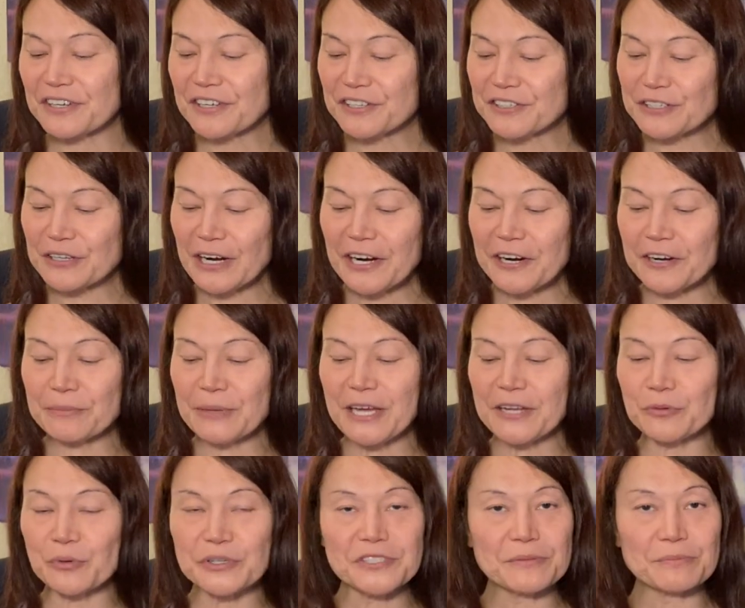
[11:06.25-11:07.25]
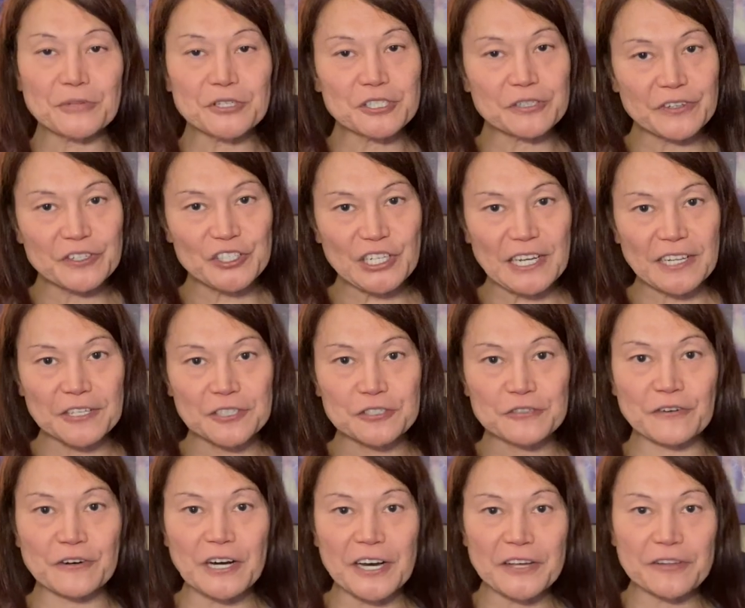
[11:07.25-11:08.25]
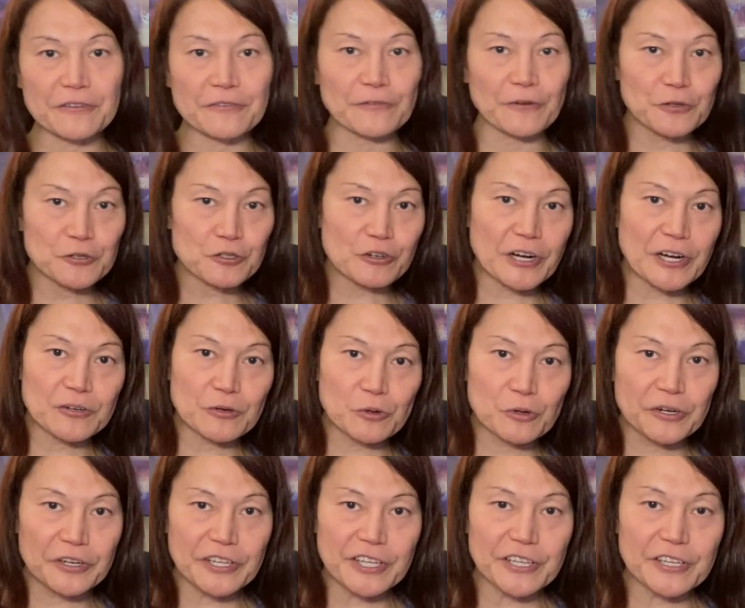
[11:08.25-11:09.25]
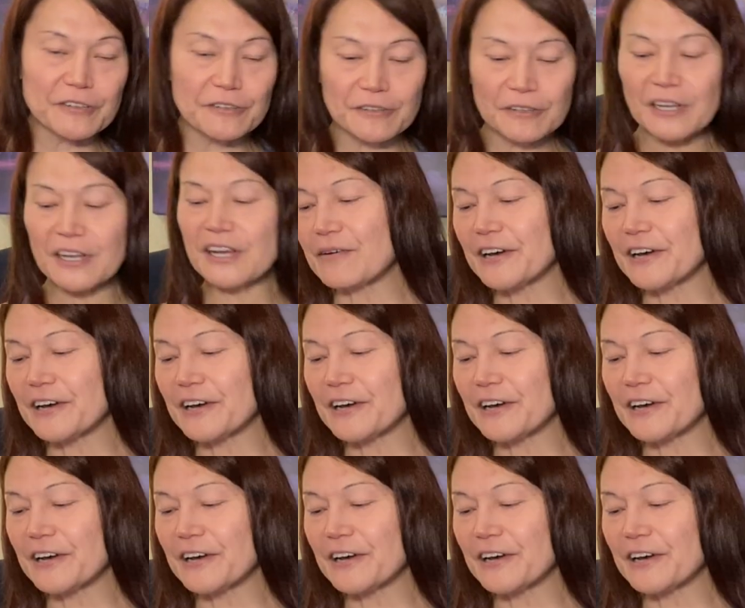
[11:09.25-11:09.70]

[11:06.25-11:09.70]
So Iron Man wasn't much of a challenge for either Voltron or Eagle.